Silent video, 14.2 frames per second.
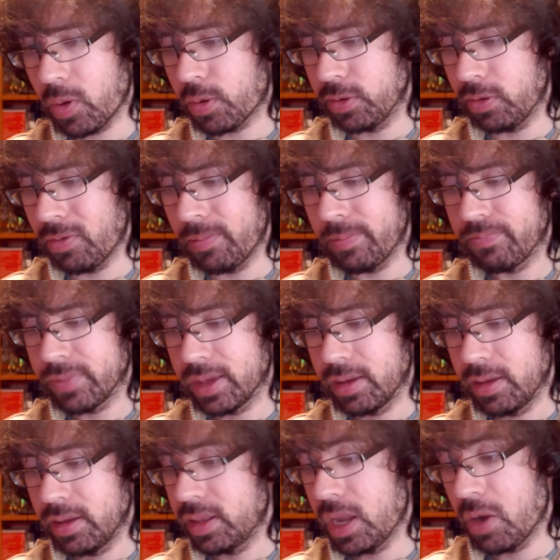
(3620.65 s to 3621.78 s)
altered.
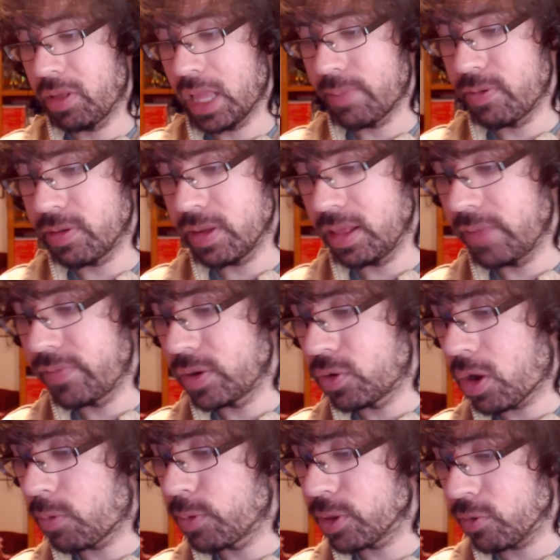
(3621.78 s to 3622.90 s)
Now an elaborate living
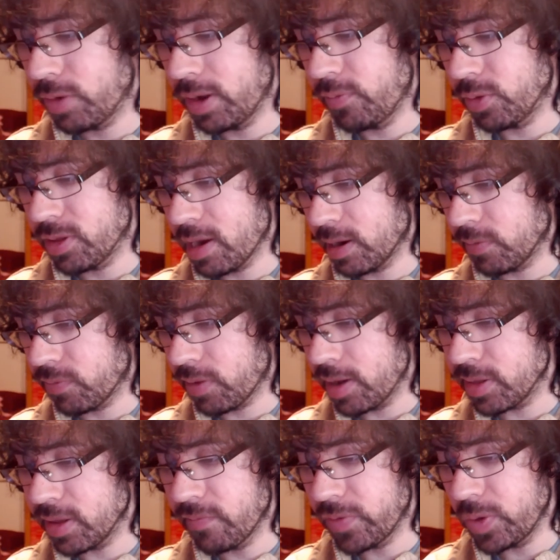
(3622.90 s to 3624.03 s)
doll was created for
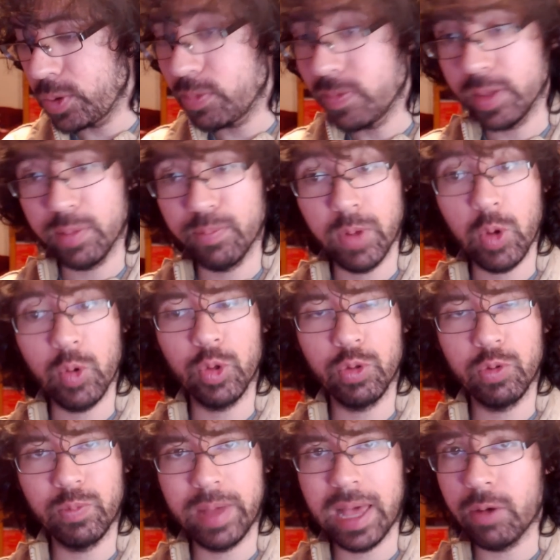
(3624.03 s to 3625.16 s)
sacrifice and infused with
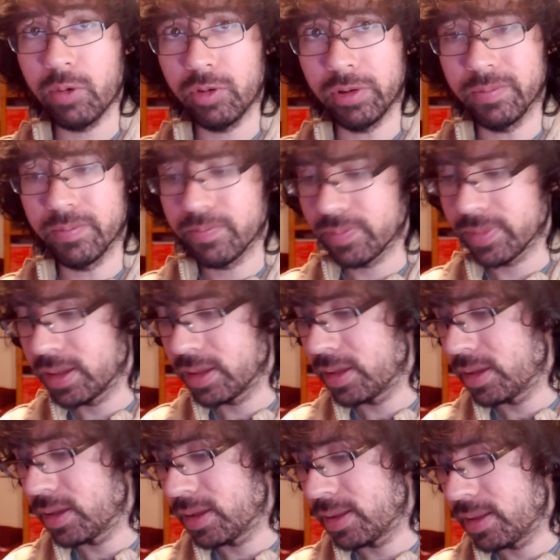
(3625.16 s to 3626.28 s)
spiritual power.
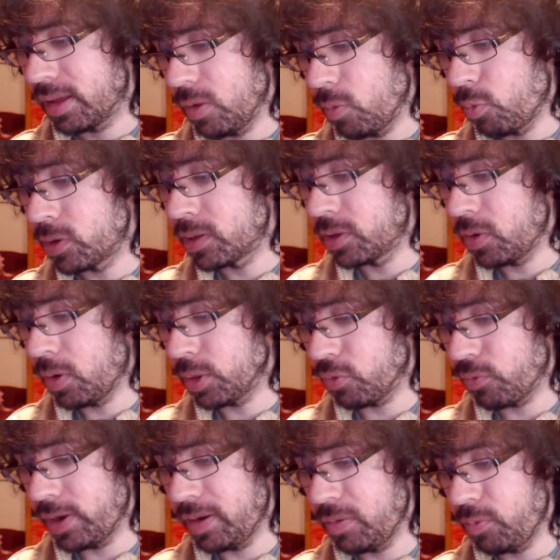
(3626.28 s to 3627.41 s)
One of the dolls
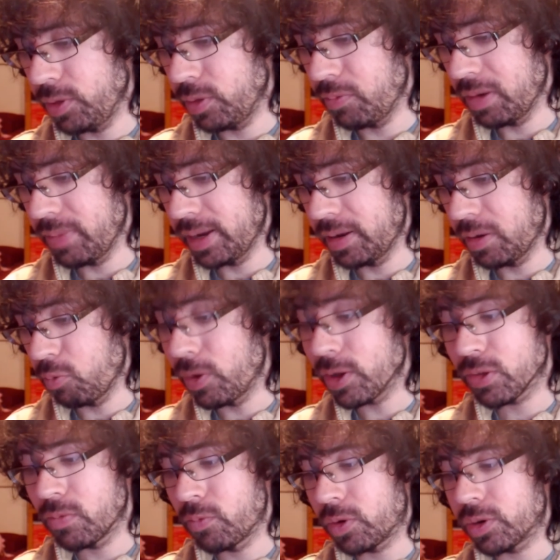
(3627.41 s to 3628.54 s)
created was one made in a
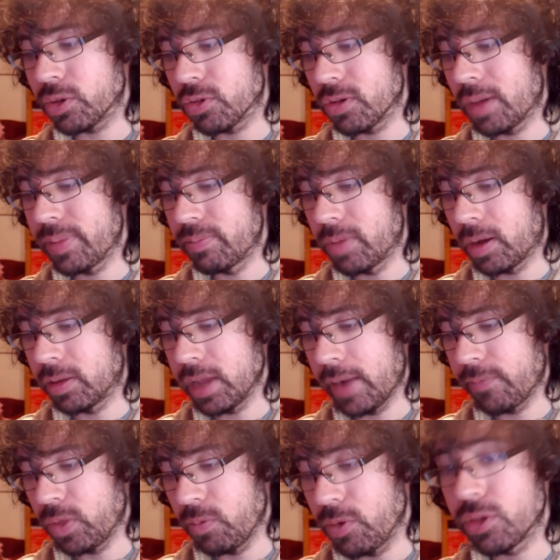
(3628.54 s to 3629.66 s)
Western workshop and modeled
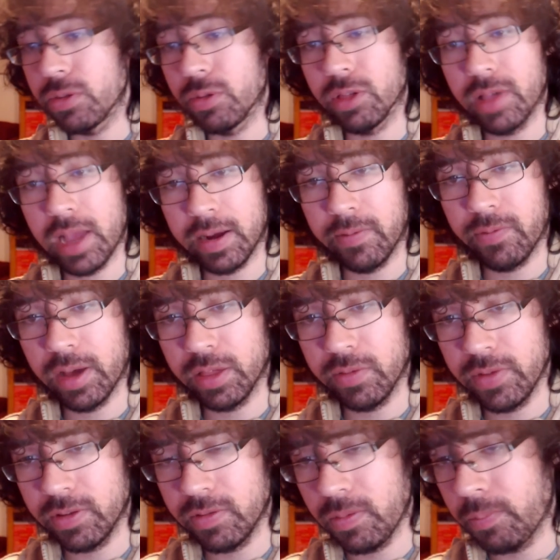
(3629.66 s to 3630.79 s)
after the original sacrifice
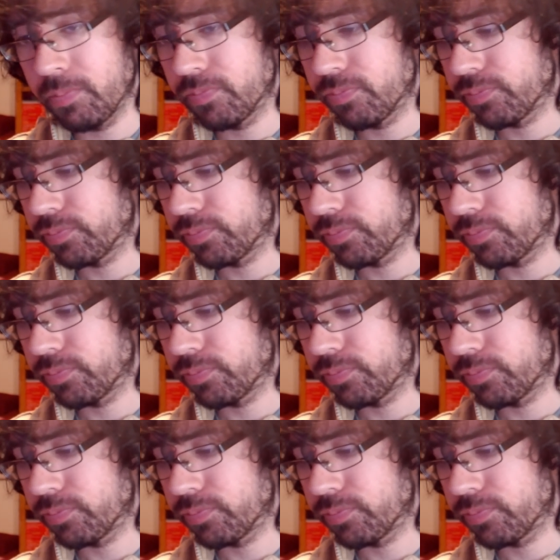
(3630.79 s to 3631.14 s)
victim.